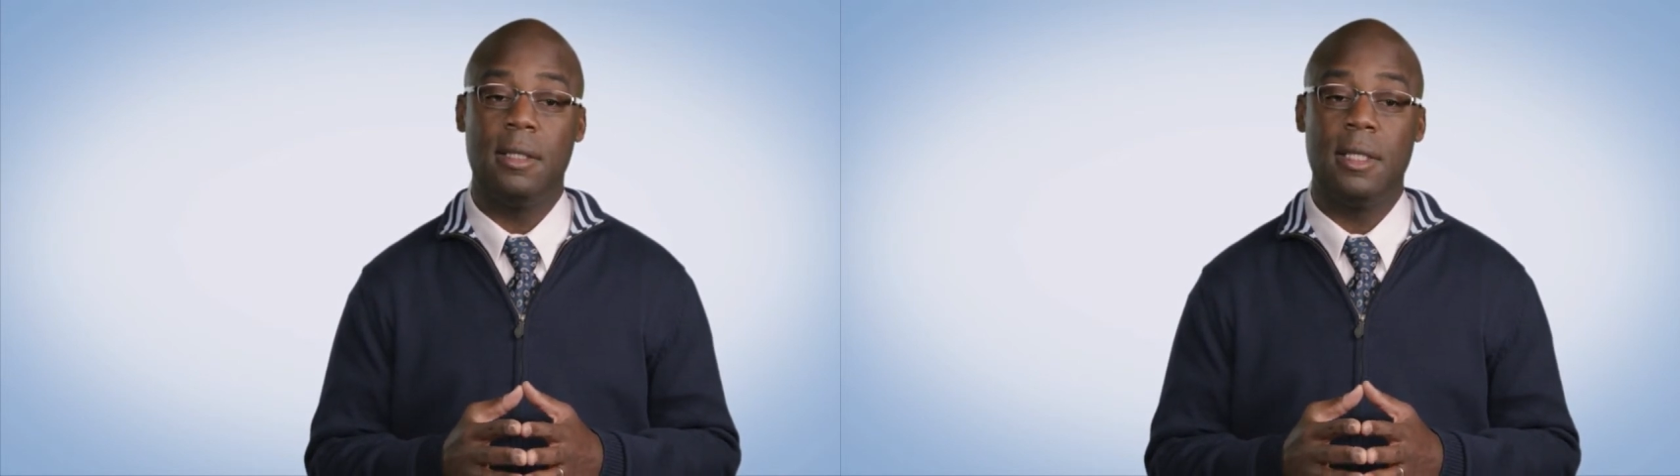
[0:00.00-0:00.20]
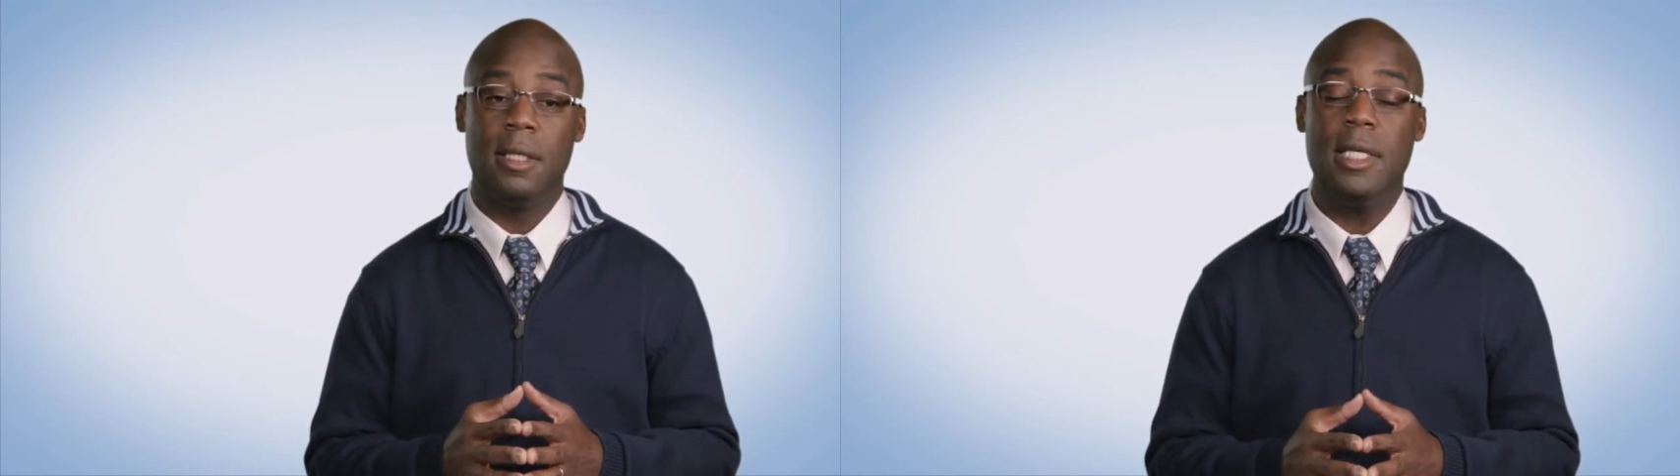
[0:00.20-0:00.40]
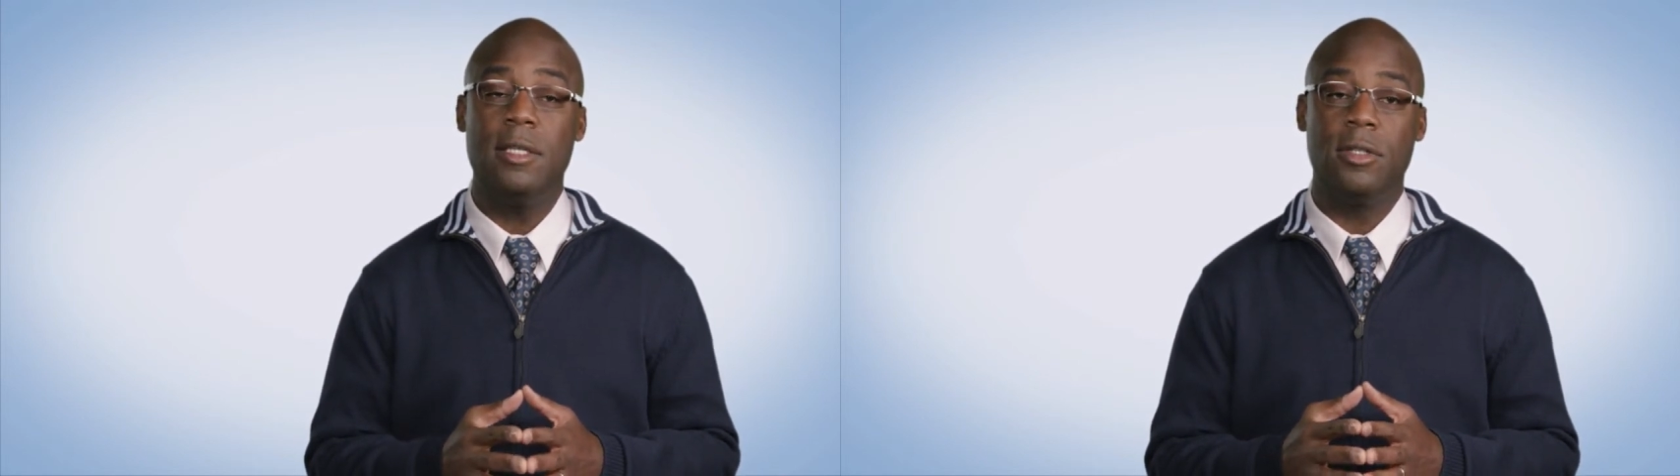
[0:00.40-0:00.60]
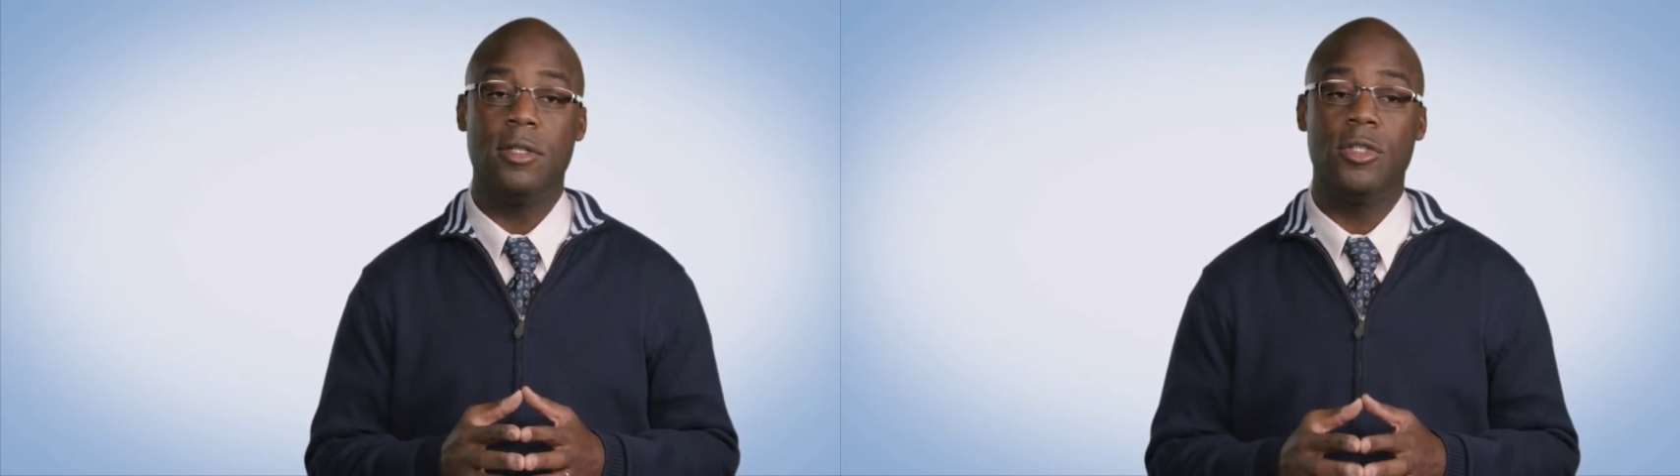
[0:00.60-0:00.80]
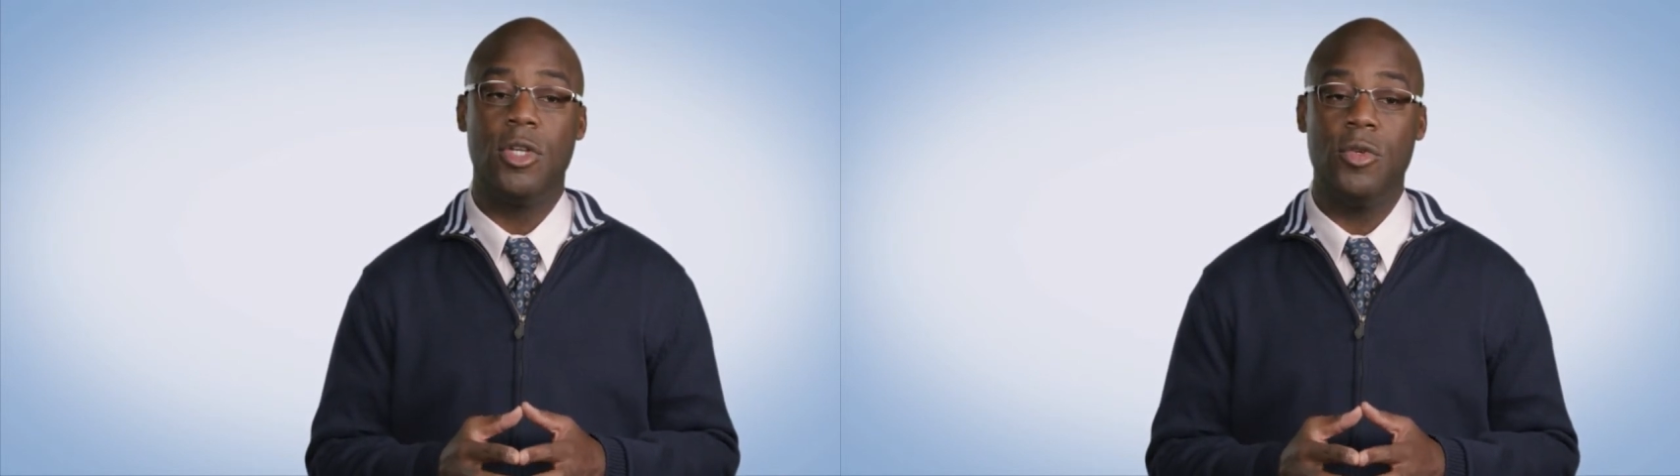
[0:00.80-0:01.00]
the things
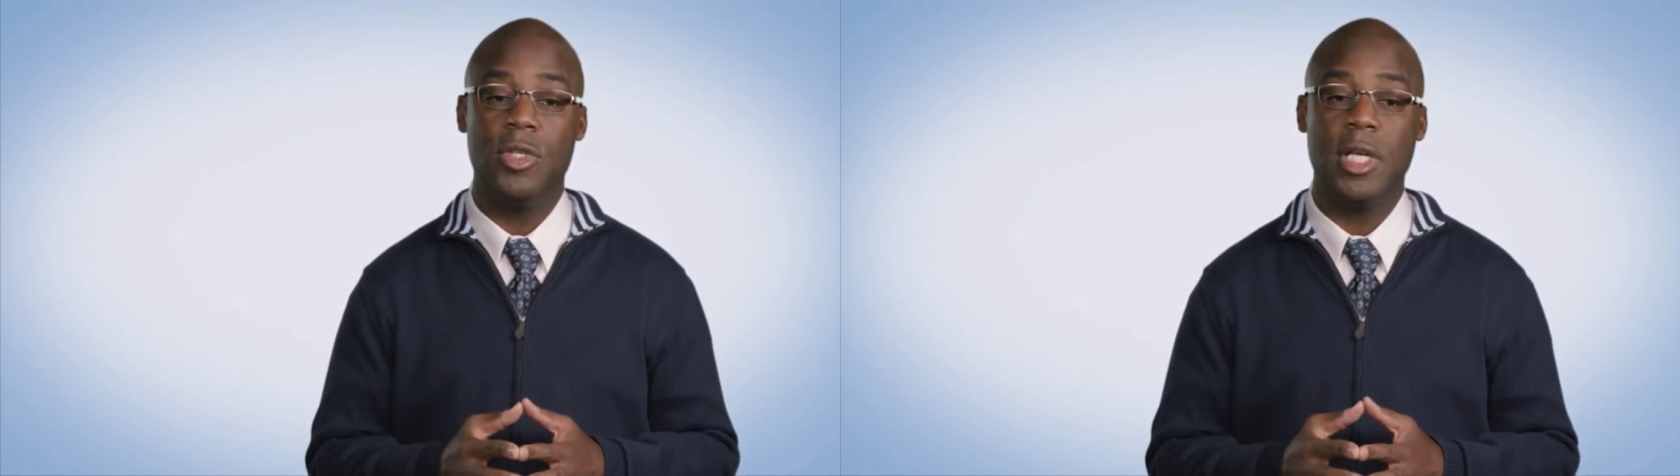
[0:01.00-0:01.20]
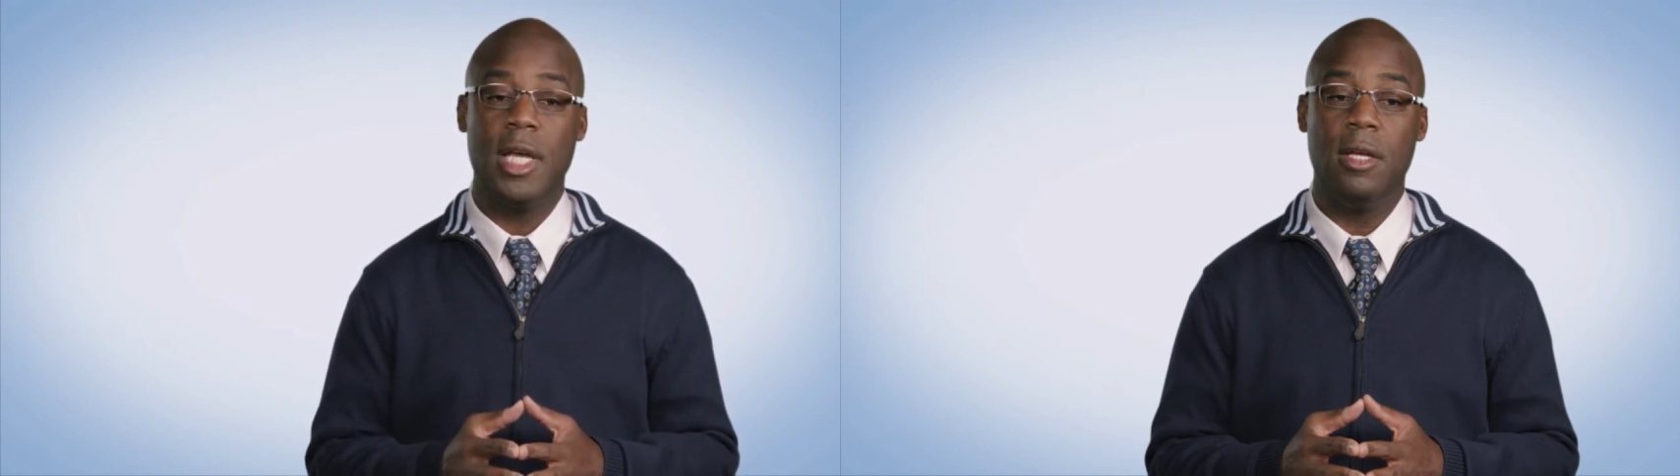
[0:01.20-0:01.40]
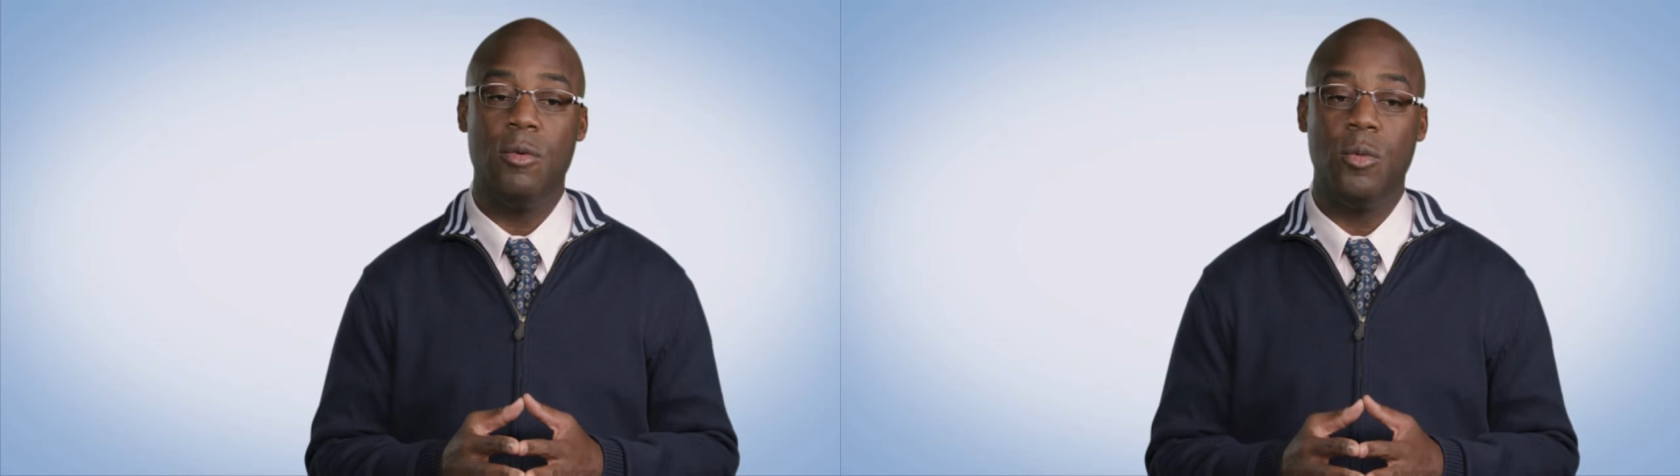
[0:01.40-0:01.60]
that are associated